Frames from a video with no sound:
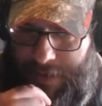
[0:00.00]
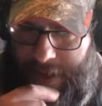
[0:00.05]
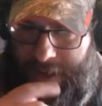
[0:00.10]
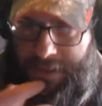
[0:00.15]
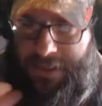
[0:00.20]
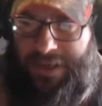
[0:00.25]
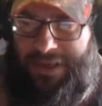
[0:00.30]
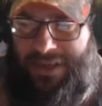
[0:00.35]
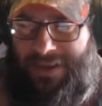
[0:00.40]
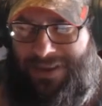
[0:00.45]
I
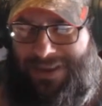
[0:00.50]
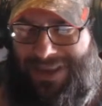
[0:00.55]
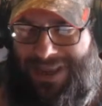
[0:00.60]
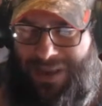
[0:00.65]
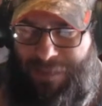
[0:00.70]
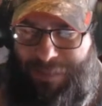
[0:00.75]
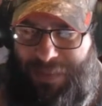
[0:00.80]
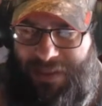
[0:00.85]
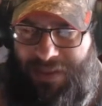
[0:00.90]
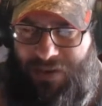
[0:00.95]
like
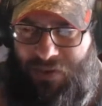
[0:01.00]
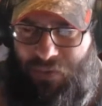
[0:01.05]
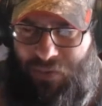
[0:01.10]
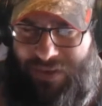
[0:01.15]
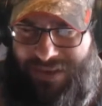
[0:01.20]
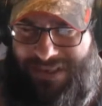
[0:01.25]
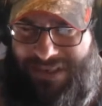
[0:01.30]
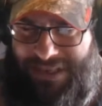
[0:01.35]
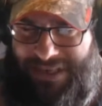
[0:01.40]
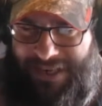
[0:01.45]
keeping the
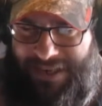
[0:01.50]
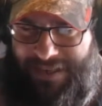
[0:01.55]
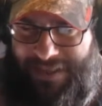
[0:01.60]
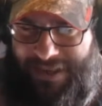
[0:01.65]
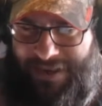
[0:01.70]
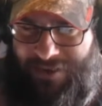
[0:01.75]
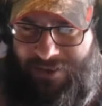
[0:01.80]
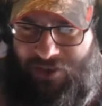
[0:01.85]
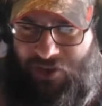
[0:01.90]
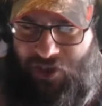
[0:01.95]
Grizzly in
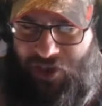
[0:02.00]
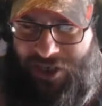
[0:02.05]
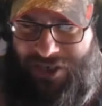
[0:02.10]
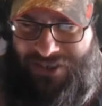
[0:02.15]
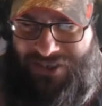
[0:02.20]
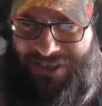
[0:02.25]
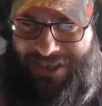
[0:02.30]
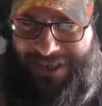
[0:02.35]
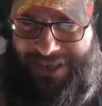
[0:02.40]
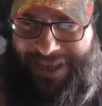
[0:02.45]
there
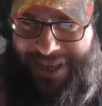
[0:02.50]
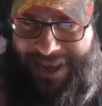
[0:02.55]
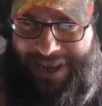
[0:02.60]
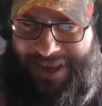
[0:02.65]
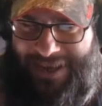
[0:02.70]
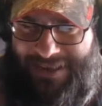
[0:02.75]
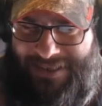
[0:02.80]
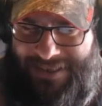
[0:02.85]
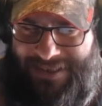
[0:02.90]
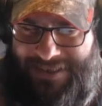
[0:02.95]
just in
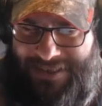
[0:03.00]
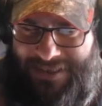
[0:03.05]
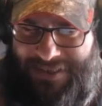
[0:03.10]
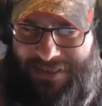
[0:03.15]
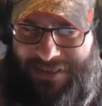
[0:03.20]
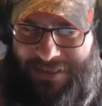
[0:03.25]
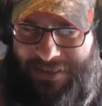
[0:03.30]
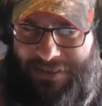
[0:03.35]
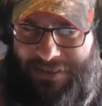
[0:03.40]
case.